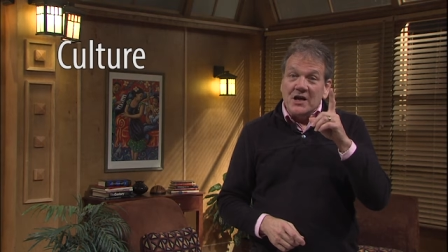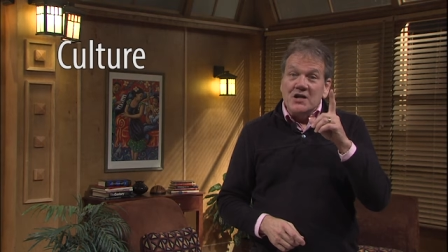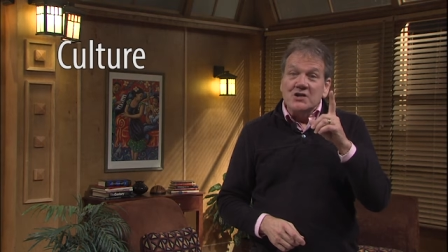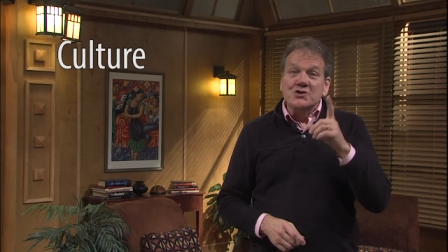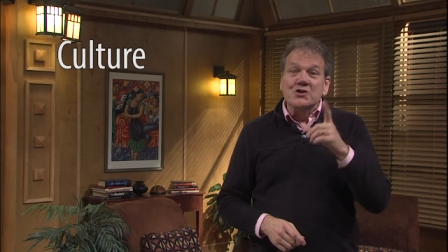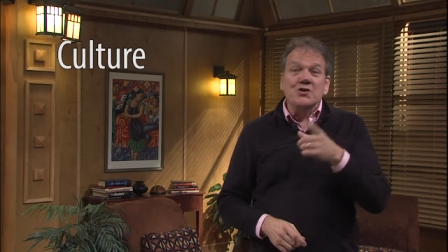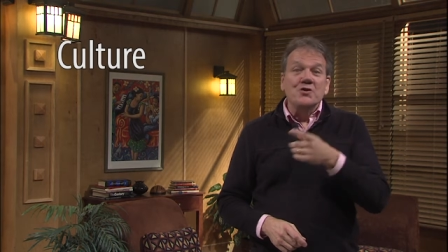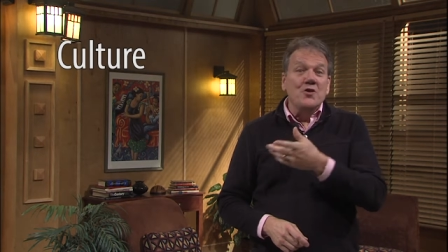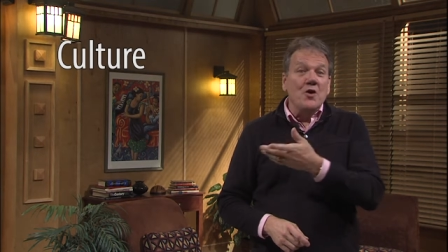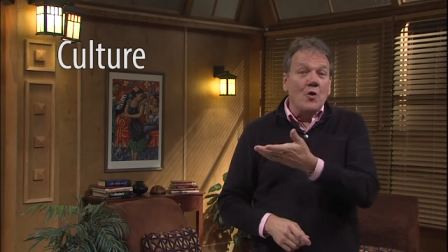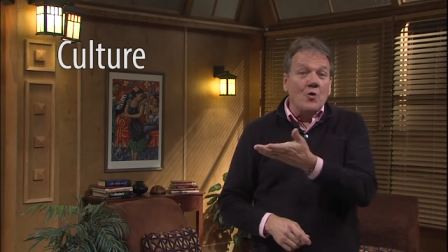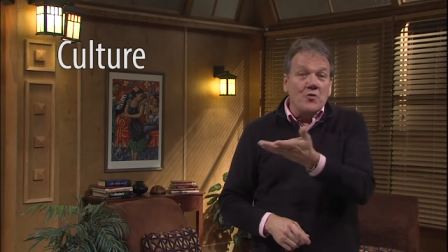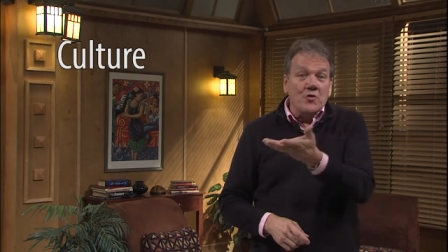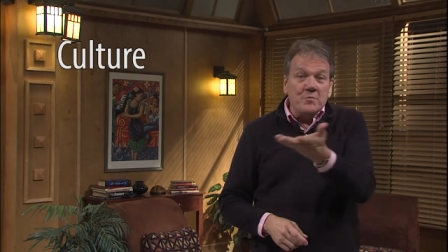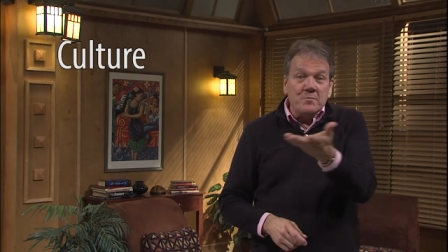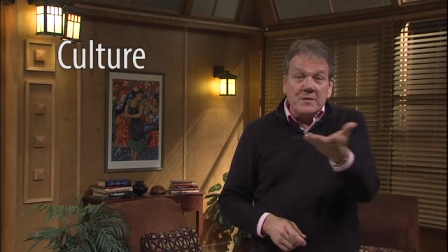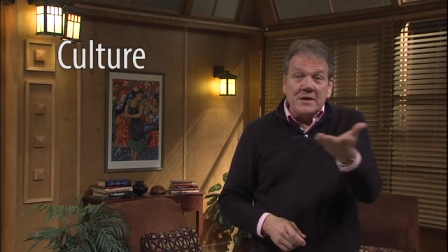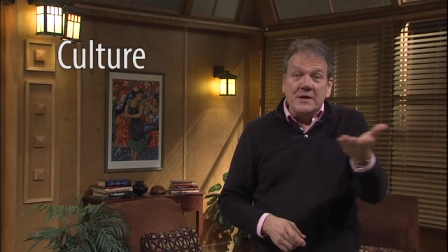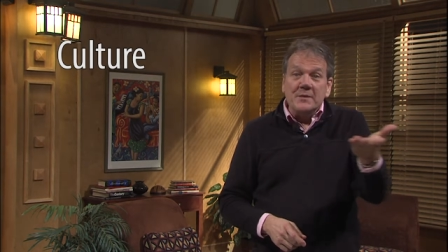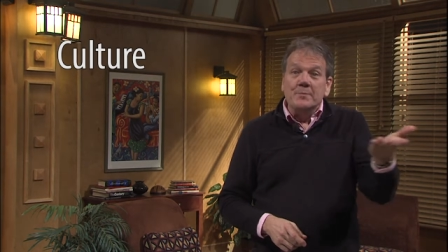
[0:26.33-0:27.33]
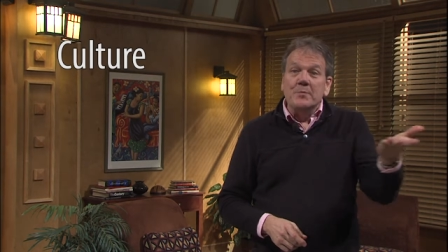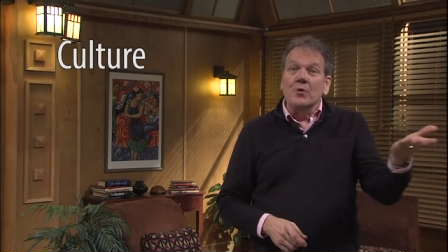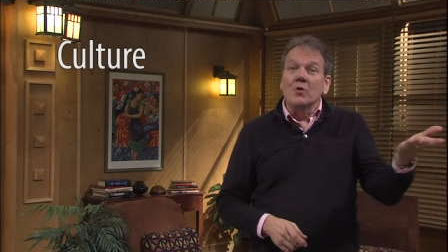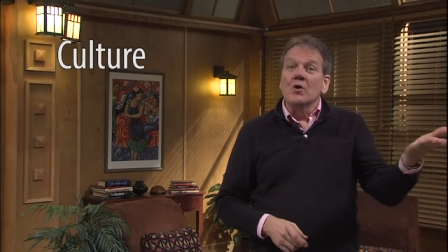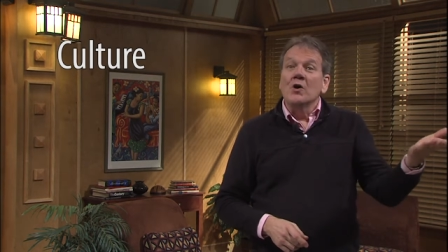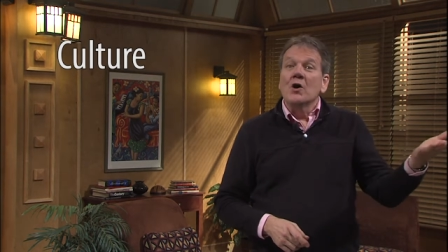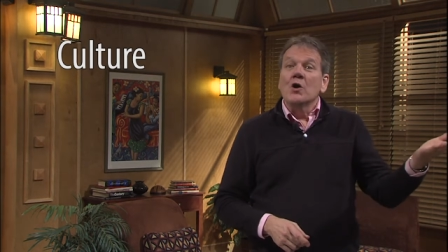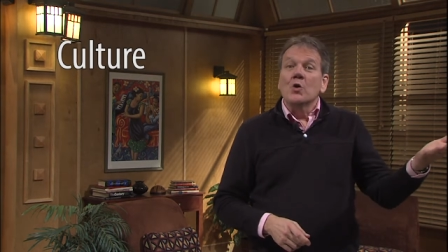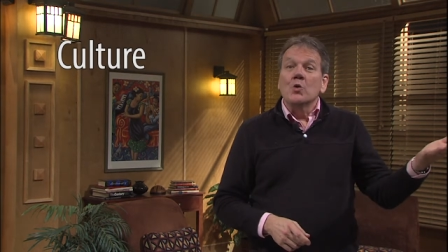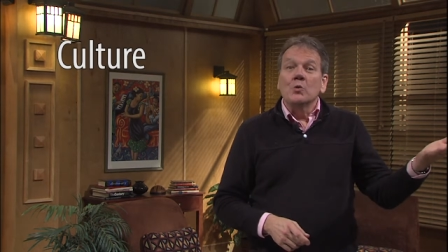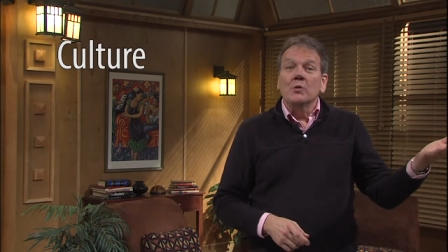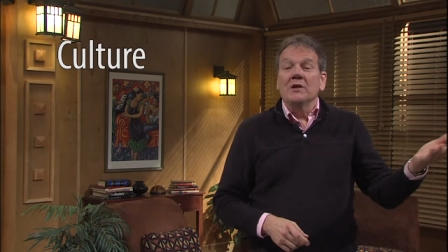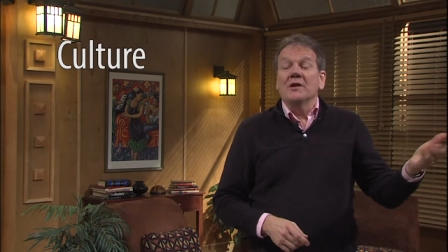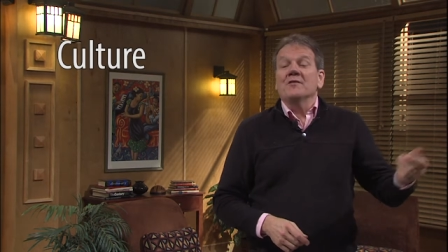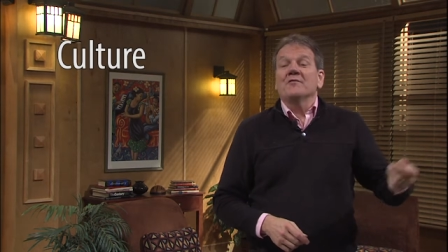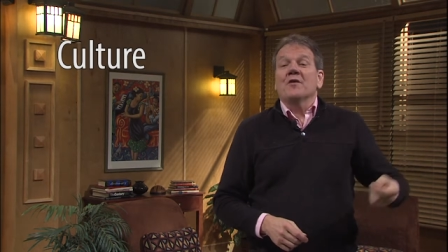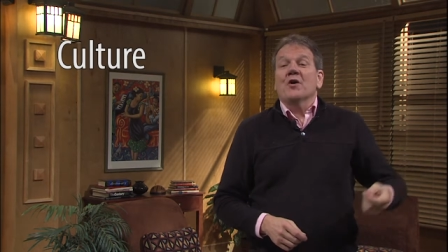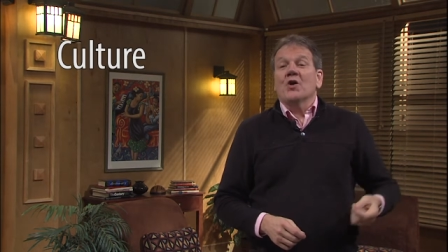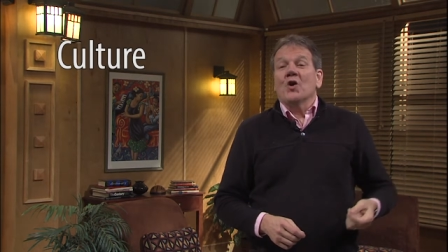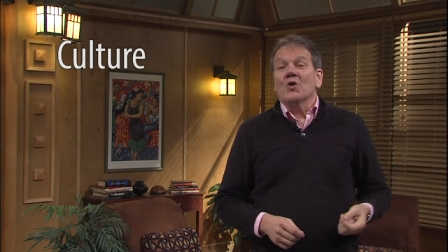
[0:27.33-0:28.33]
to know the people who
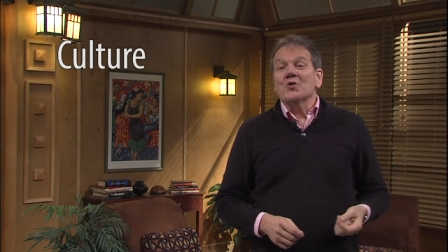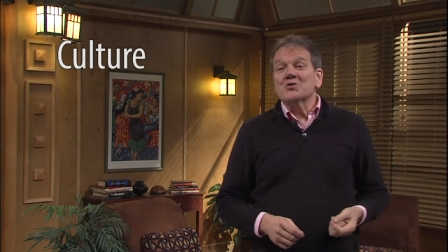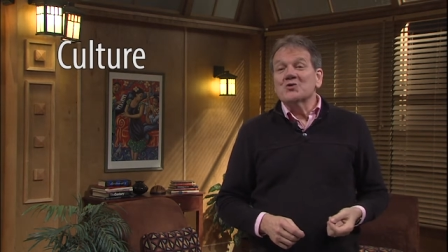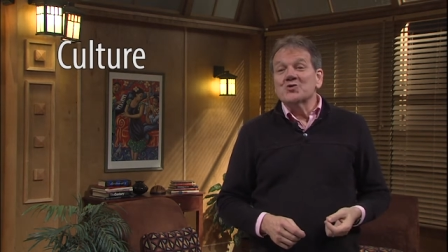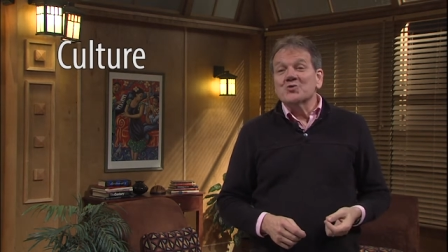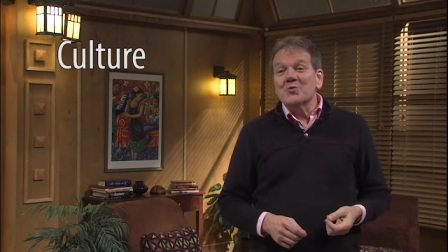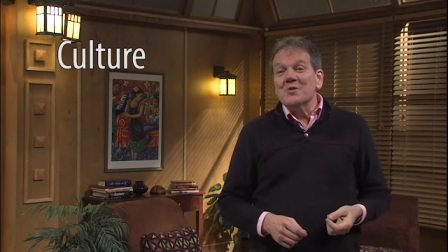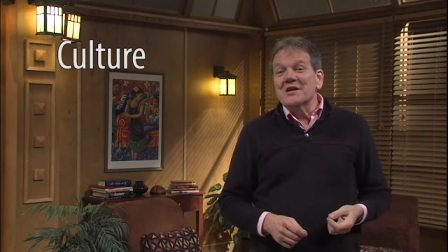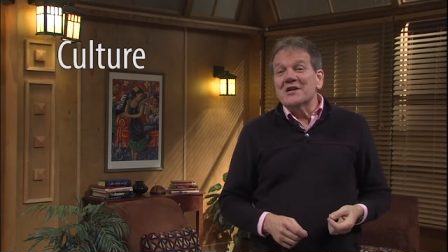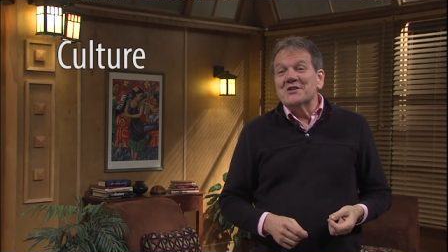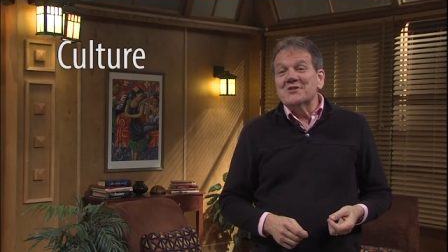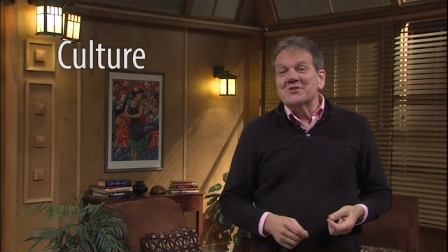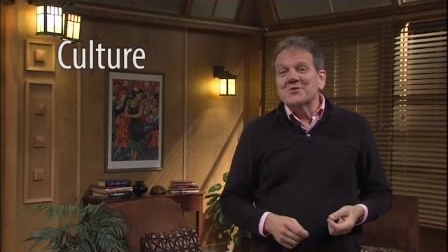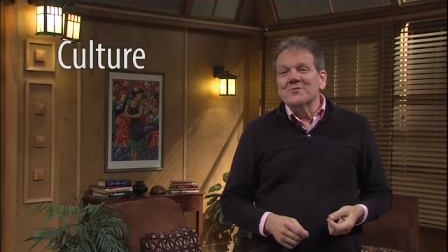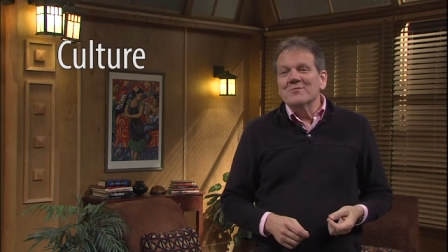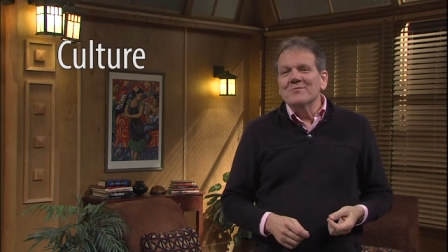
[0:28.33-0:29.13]
live on our street.